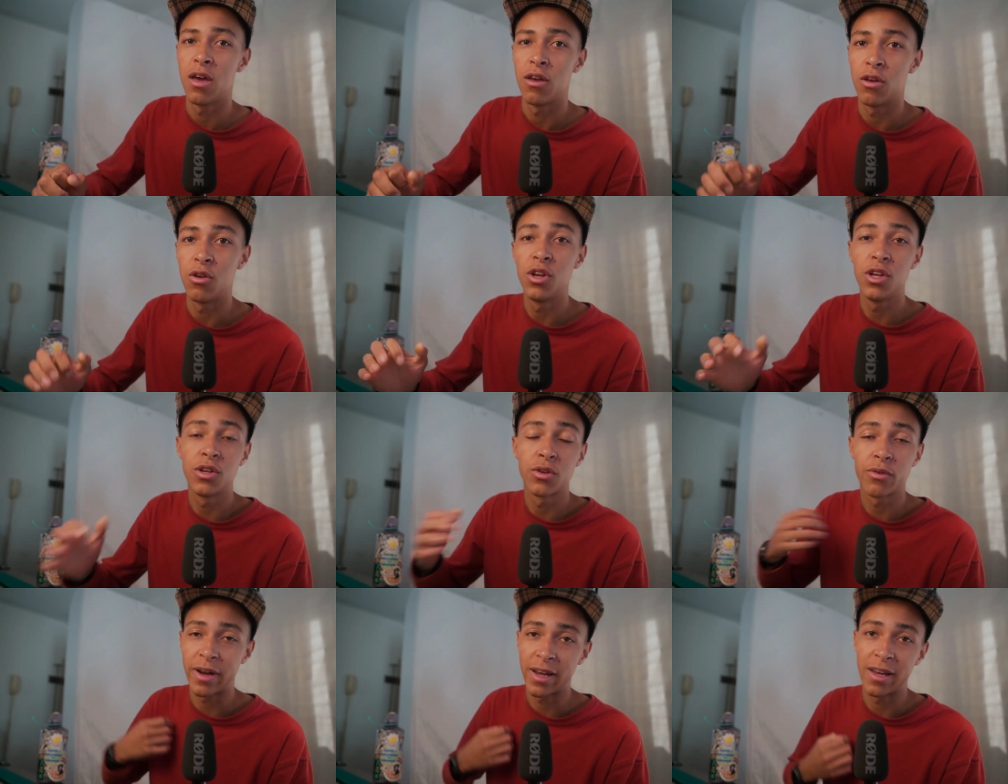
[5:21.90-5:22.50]
You
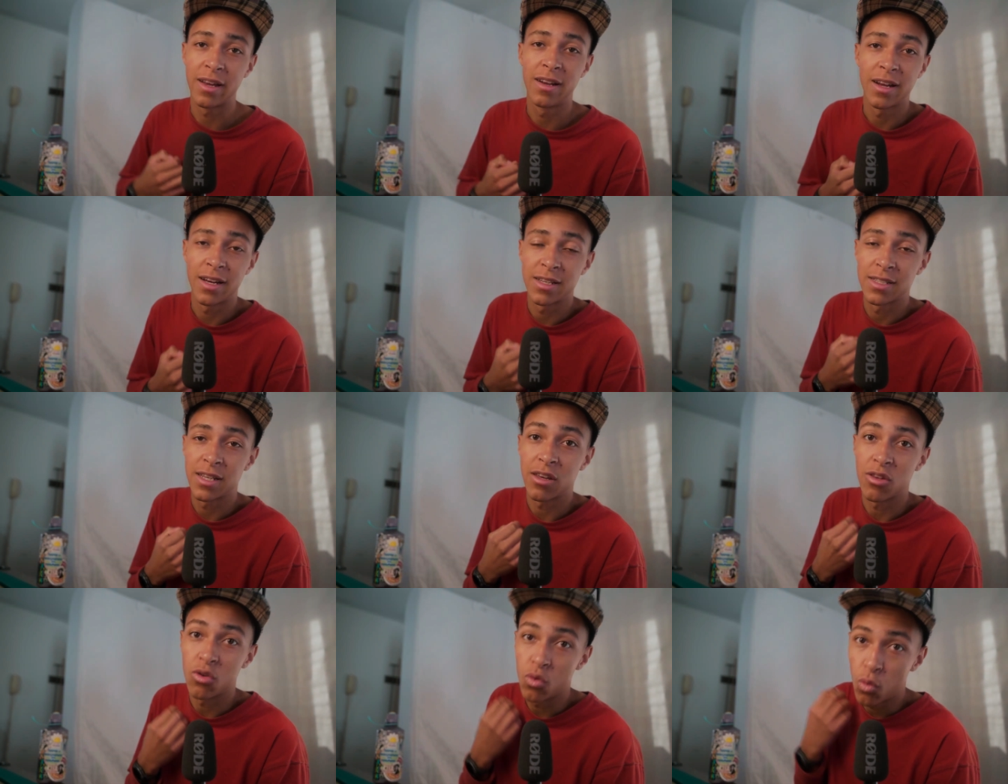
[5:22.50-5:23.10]
need to
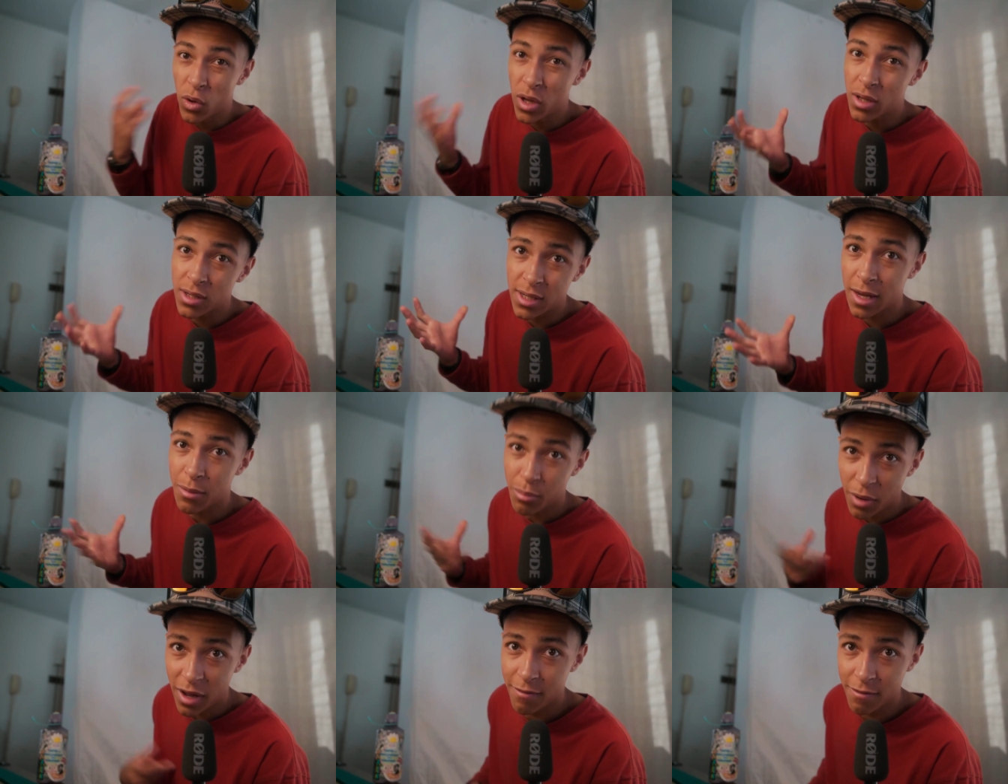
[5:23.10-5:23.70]
recognize that you will
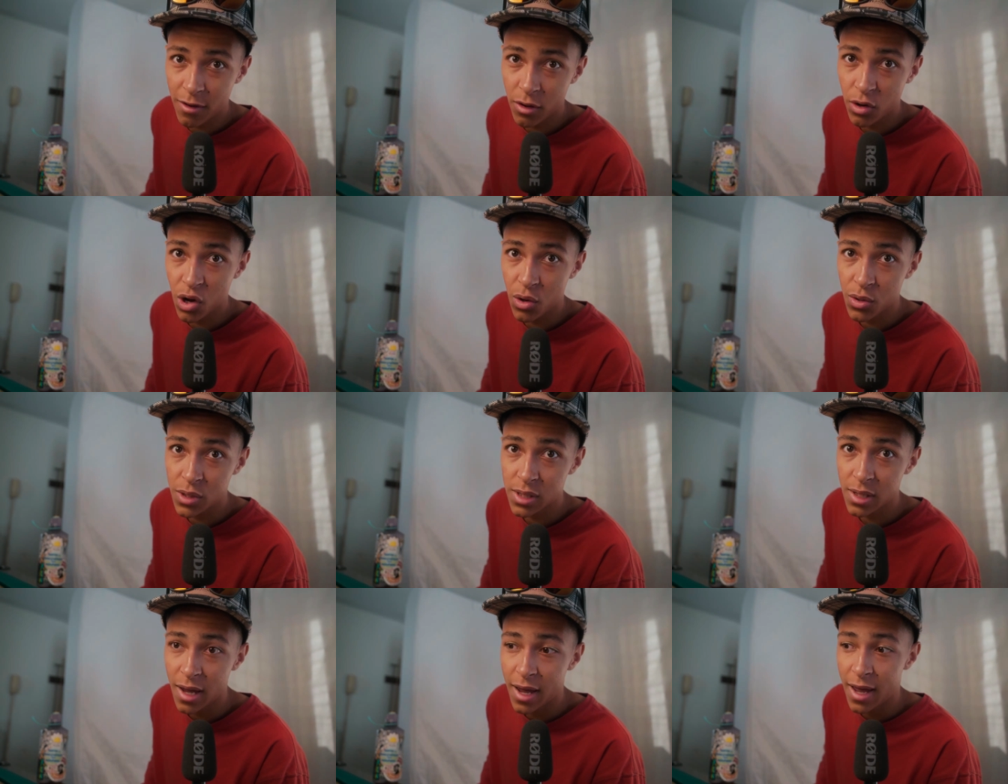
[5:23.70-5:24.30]
take bad
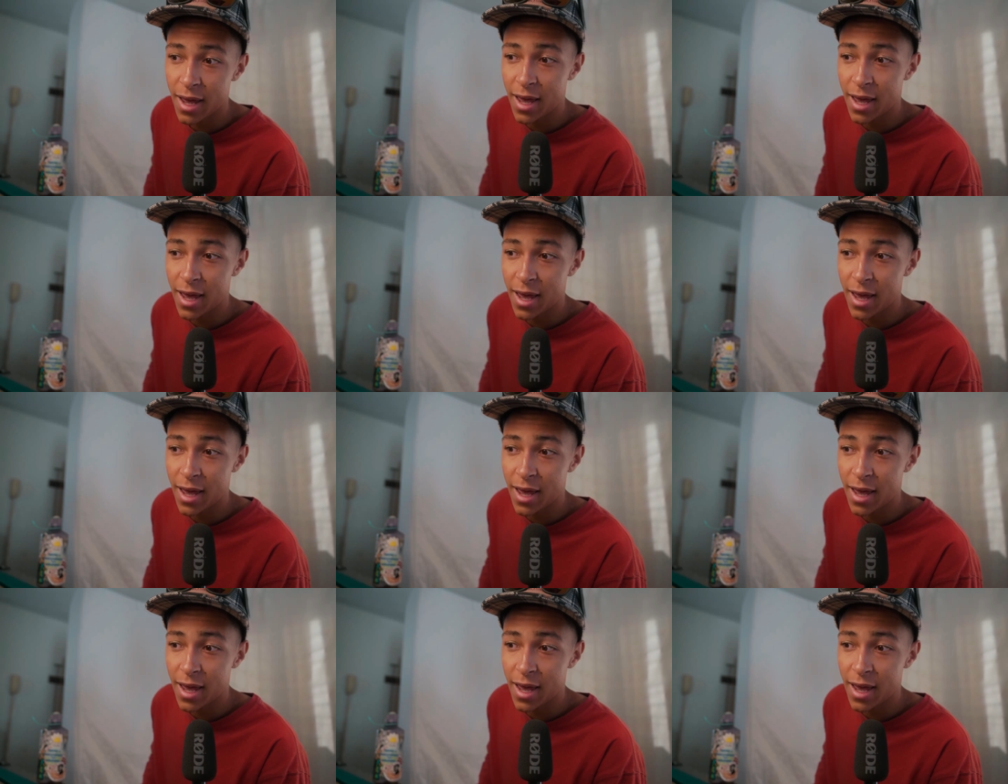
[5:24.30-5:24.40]
photos,